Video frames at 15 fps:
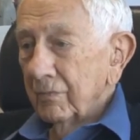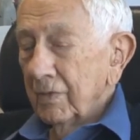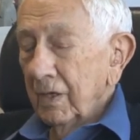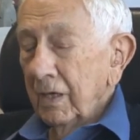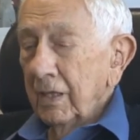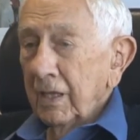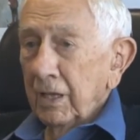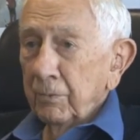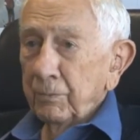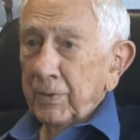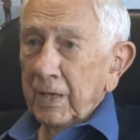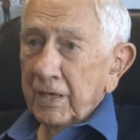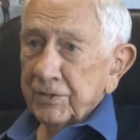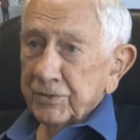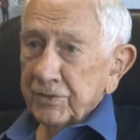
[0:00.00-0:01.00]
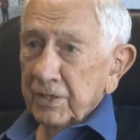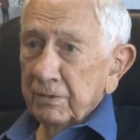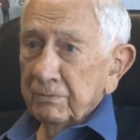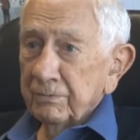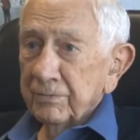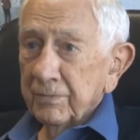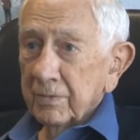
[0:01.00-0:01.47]
I had to pass them
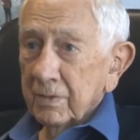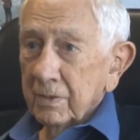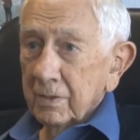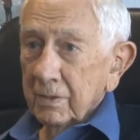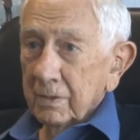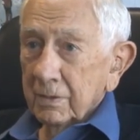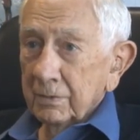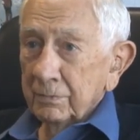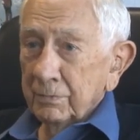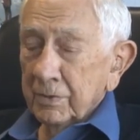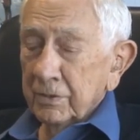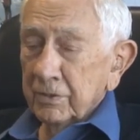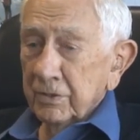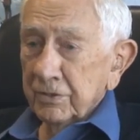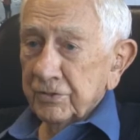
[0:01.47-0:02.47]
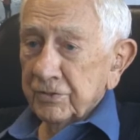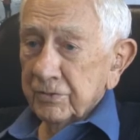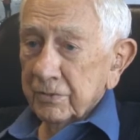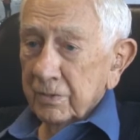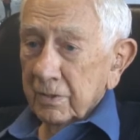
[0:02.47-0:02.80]
because,